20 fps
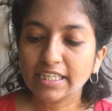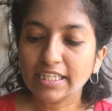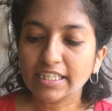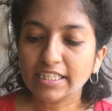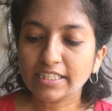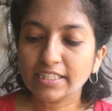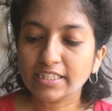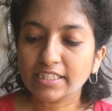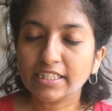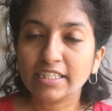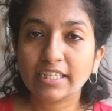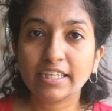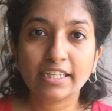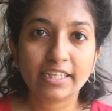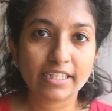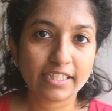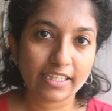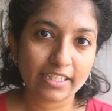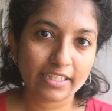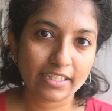is the
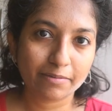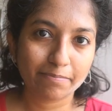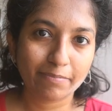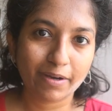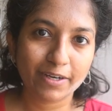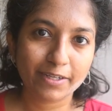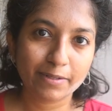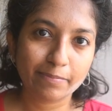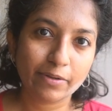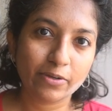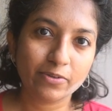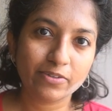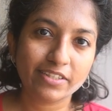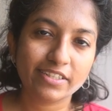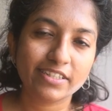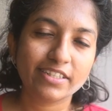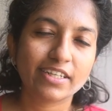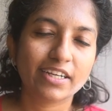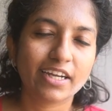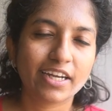irritating part about
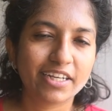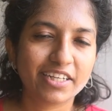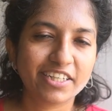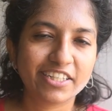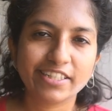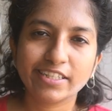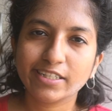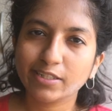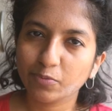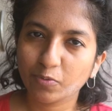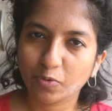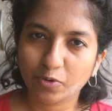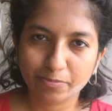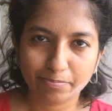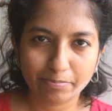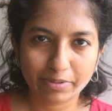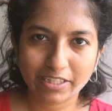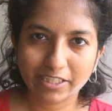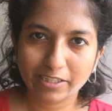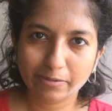it, and I really
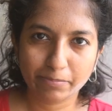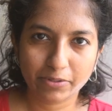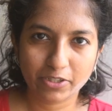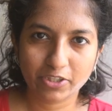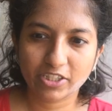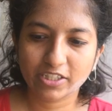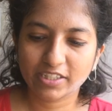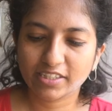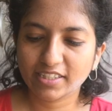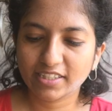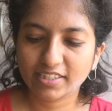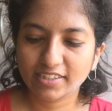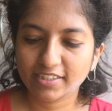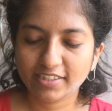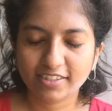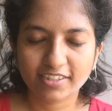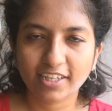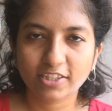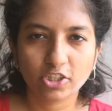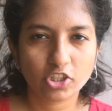won't be repurchasing
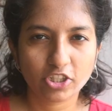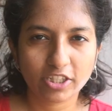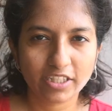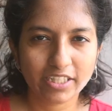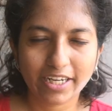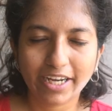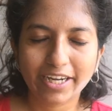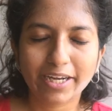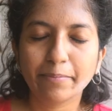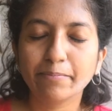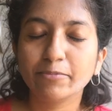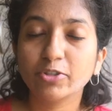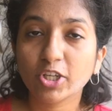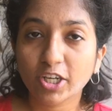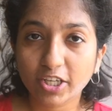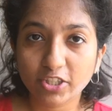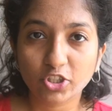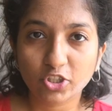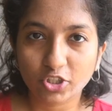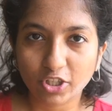this sunscreen. I am
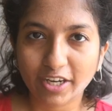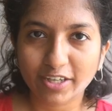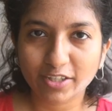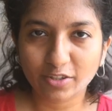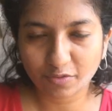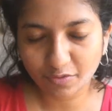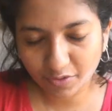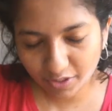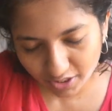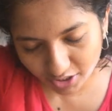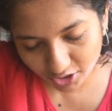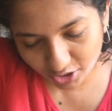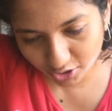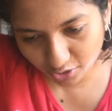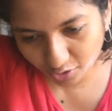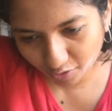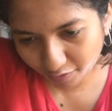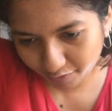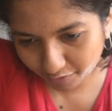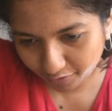just trying to finish
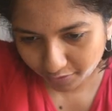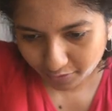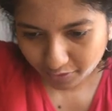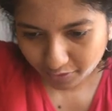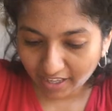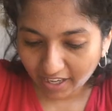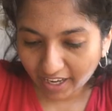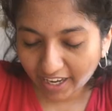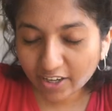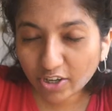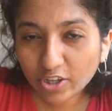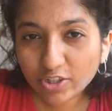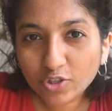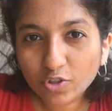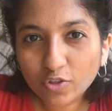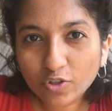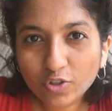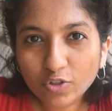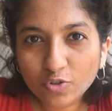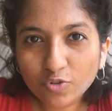it off. I got
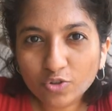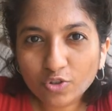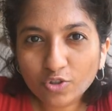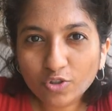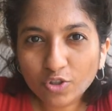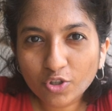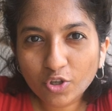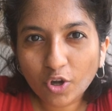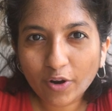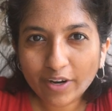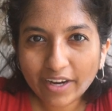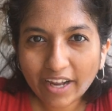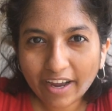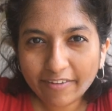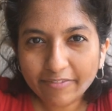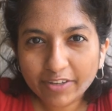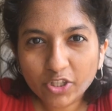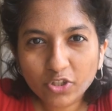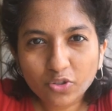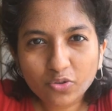so used to not
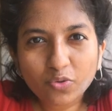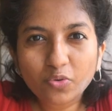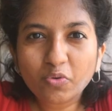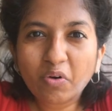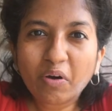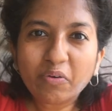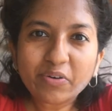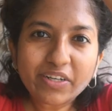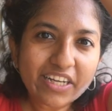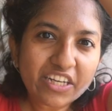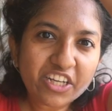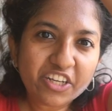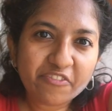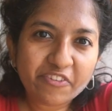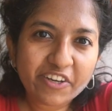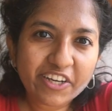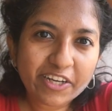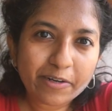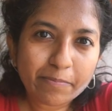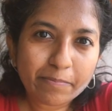having to go out
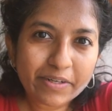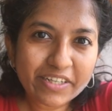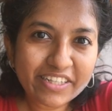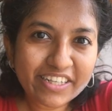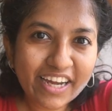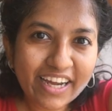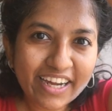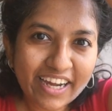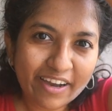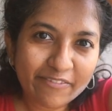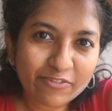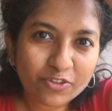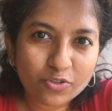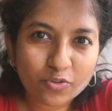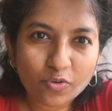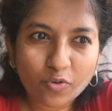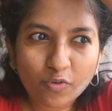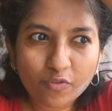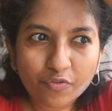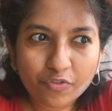anywhere, but I have to
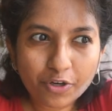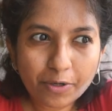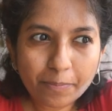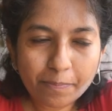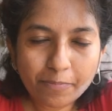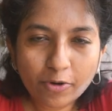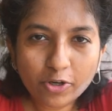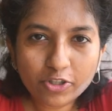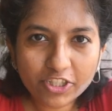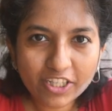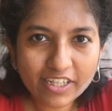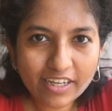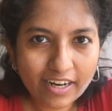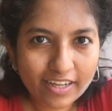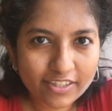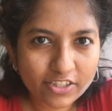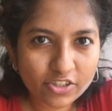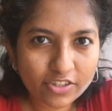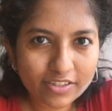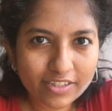go for a pottery
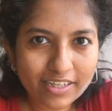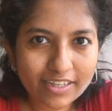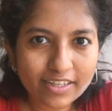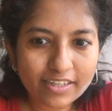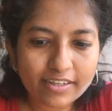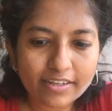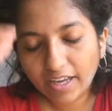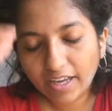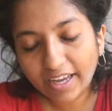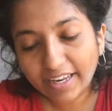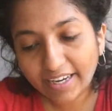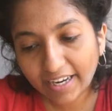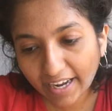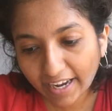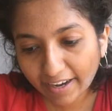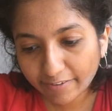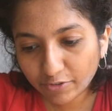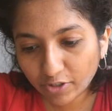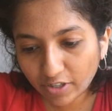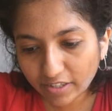class today and I
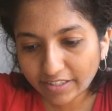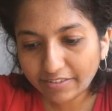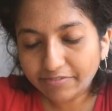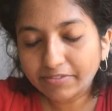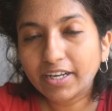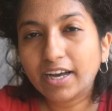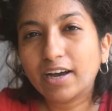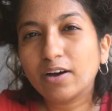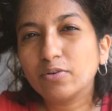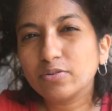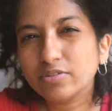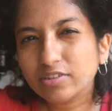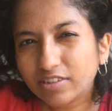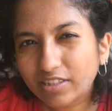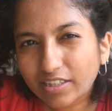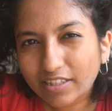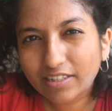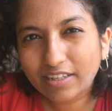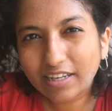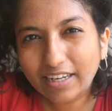have to leave the house
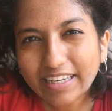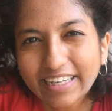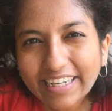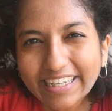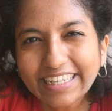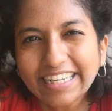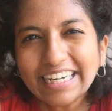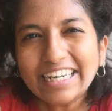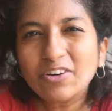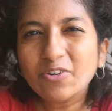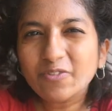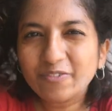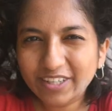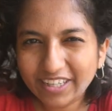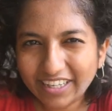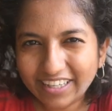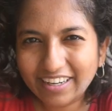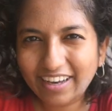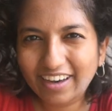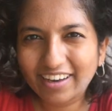in little over
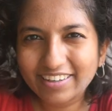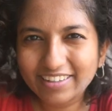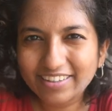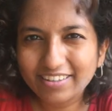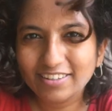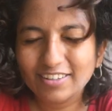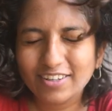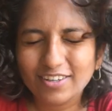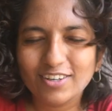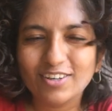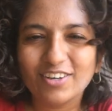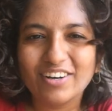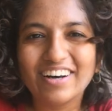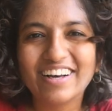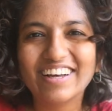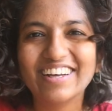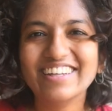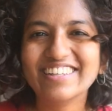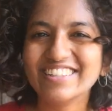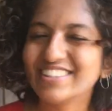an hour.
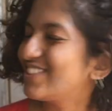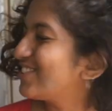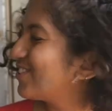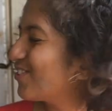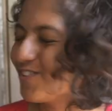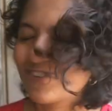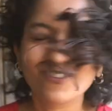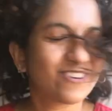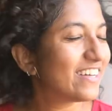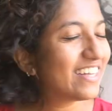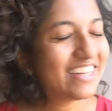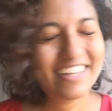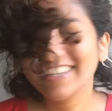So